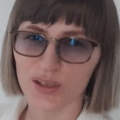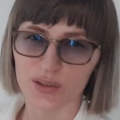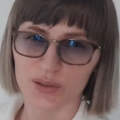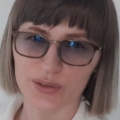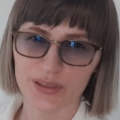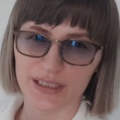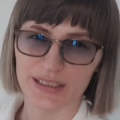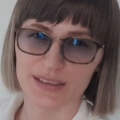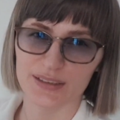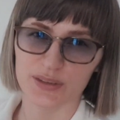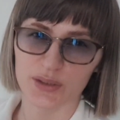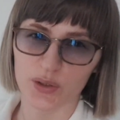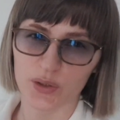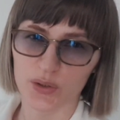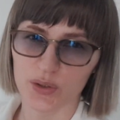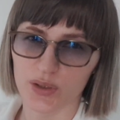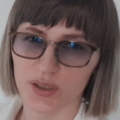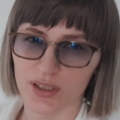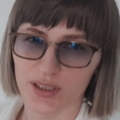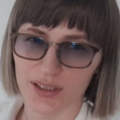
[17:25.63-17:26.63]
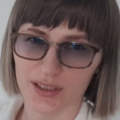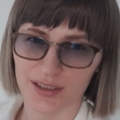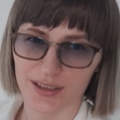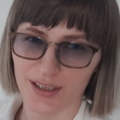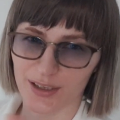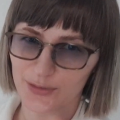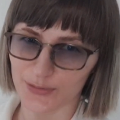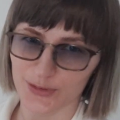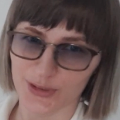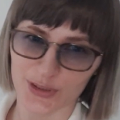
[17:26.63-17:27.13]
Okay, so
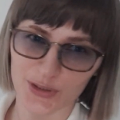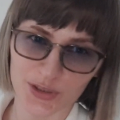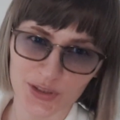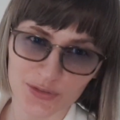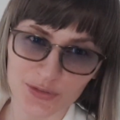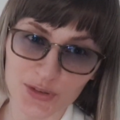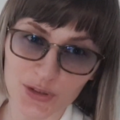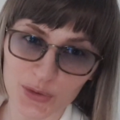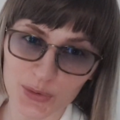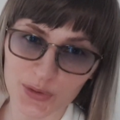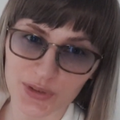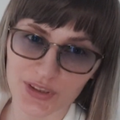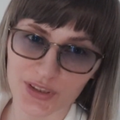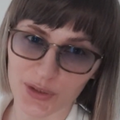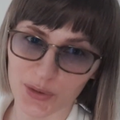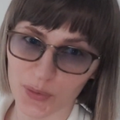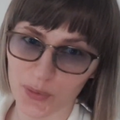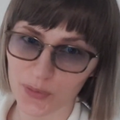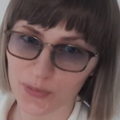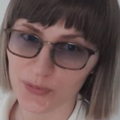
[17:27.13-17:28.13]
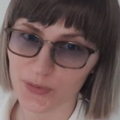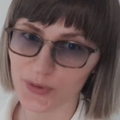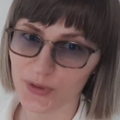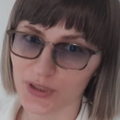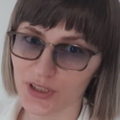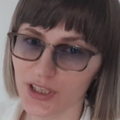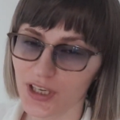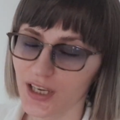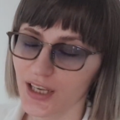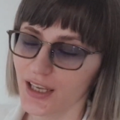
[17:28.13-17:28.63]
after reviewing the
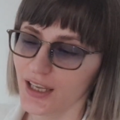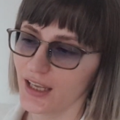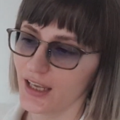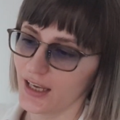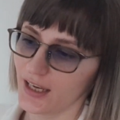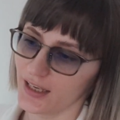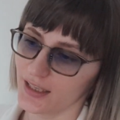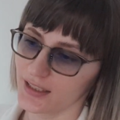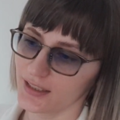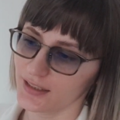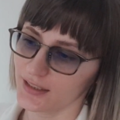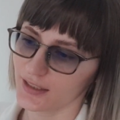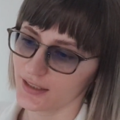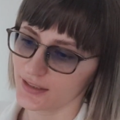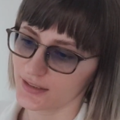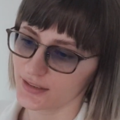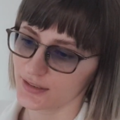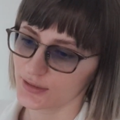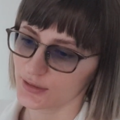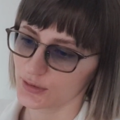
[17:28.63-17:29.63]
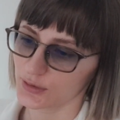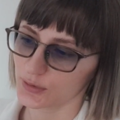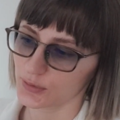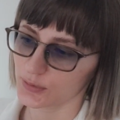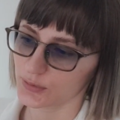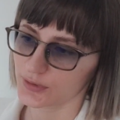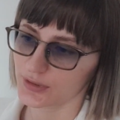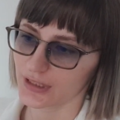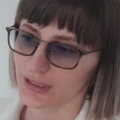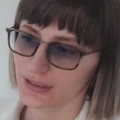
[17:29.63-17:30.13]
offer, I
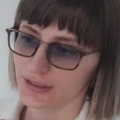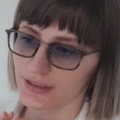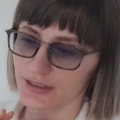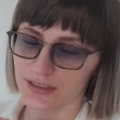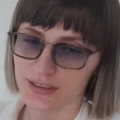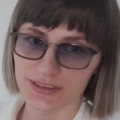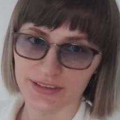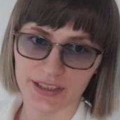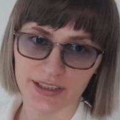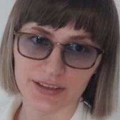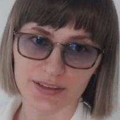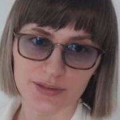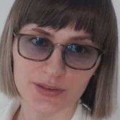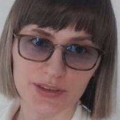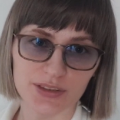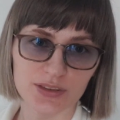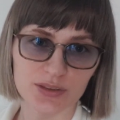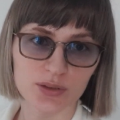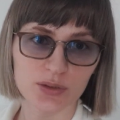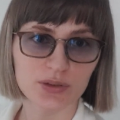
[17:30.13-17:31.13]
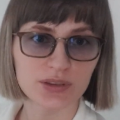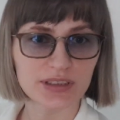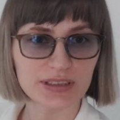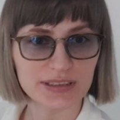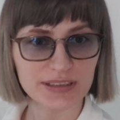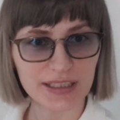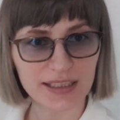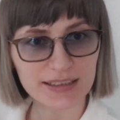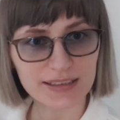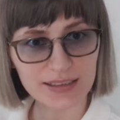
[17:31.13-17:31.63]
understood that this salary is not
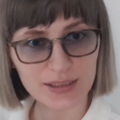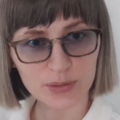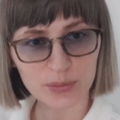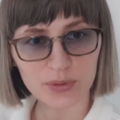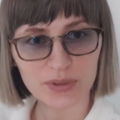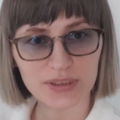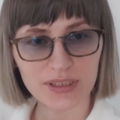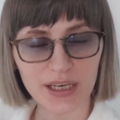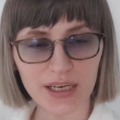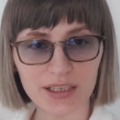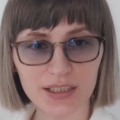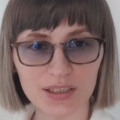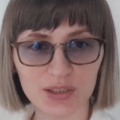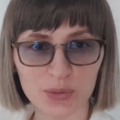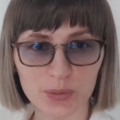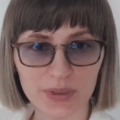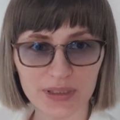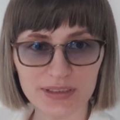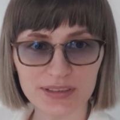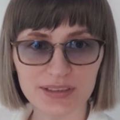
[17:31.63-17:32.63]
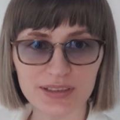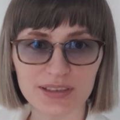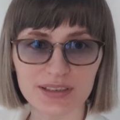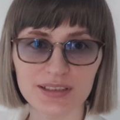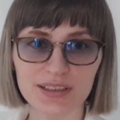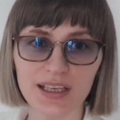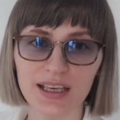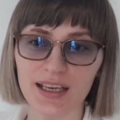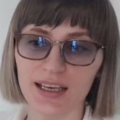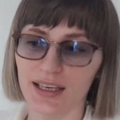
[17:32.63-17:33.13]
exactly what I
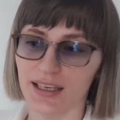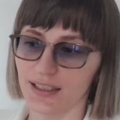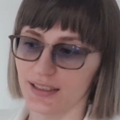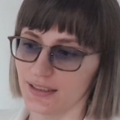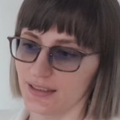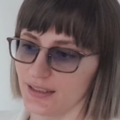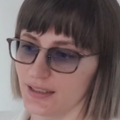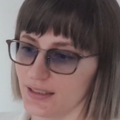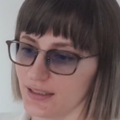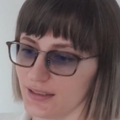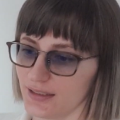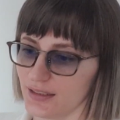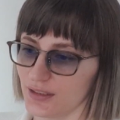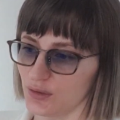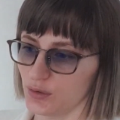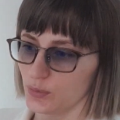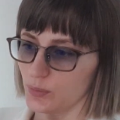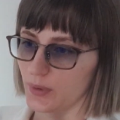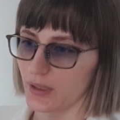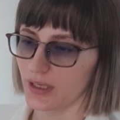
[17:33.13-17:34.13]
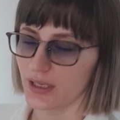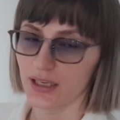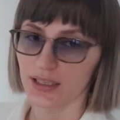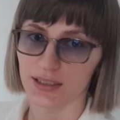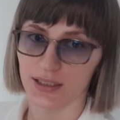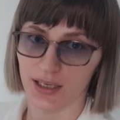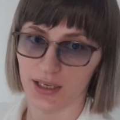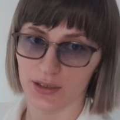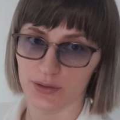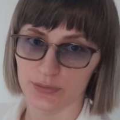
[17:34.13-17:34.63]
requested. That's why I'll
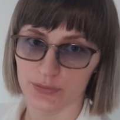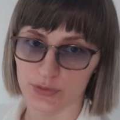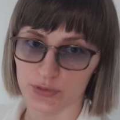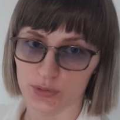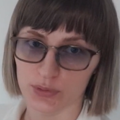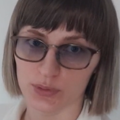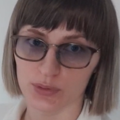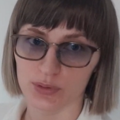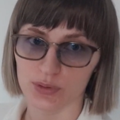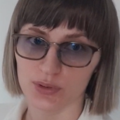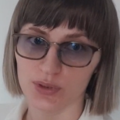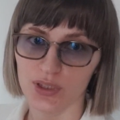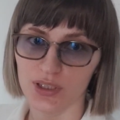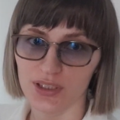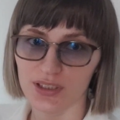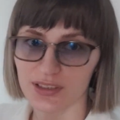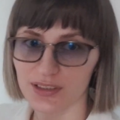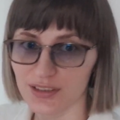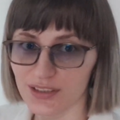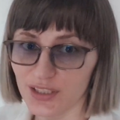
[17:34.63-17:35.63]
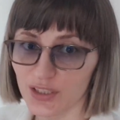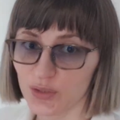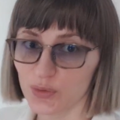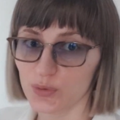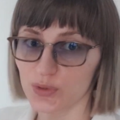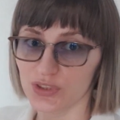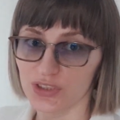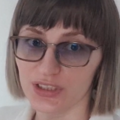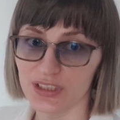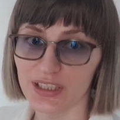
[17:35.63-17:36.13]
have to
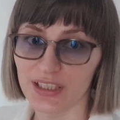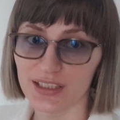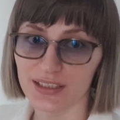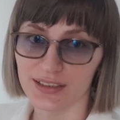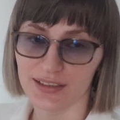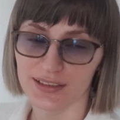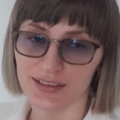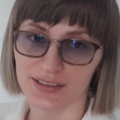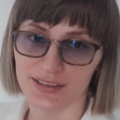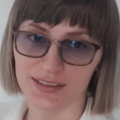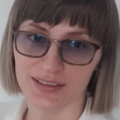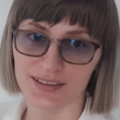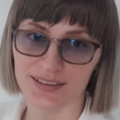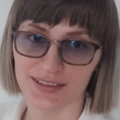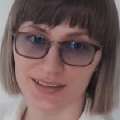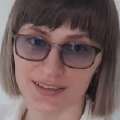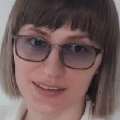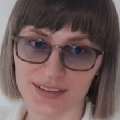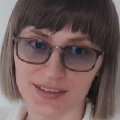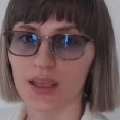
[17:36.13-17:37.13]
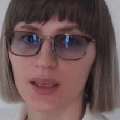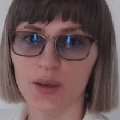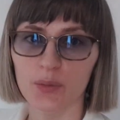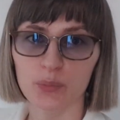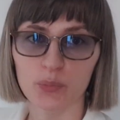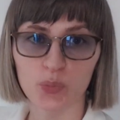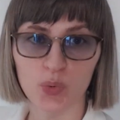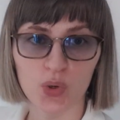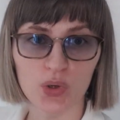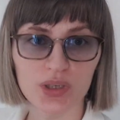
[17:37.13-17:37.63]
negotiate this
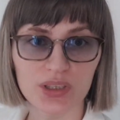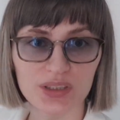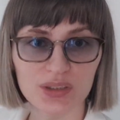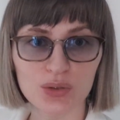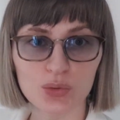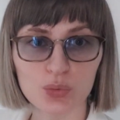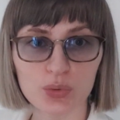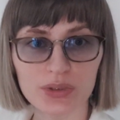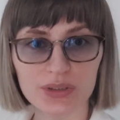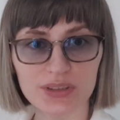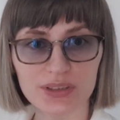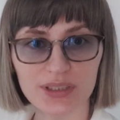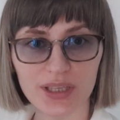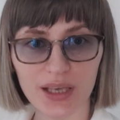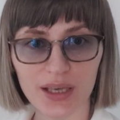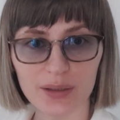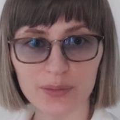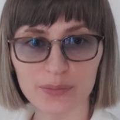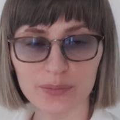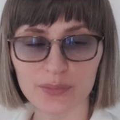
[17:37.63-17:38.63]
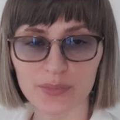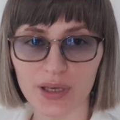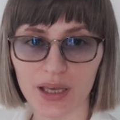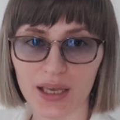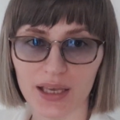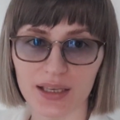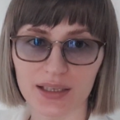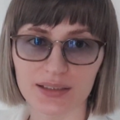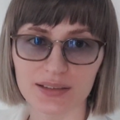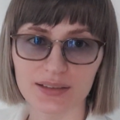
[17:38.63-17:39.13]
point with them,
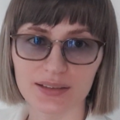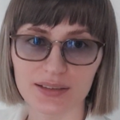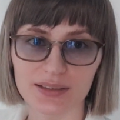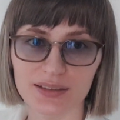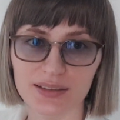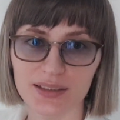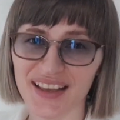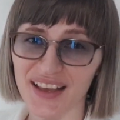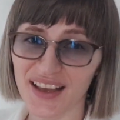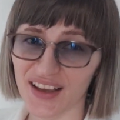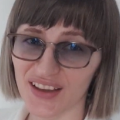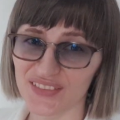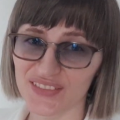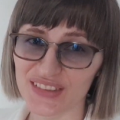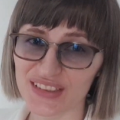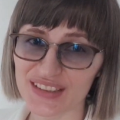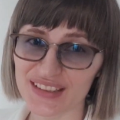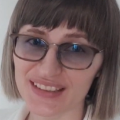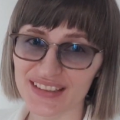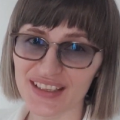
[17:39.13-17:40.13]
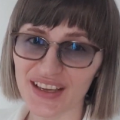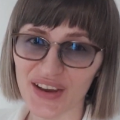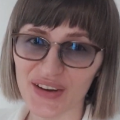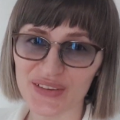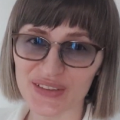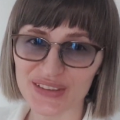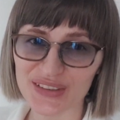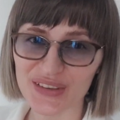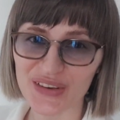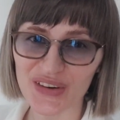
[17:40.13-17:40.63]
and I will see how
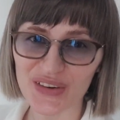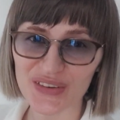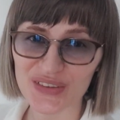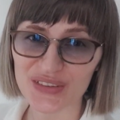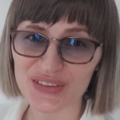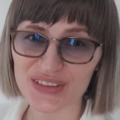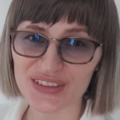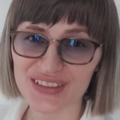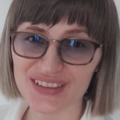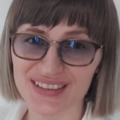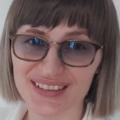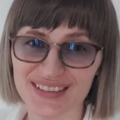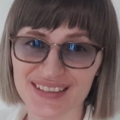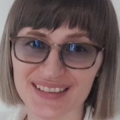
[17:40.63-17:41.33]
it goes.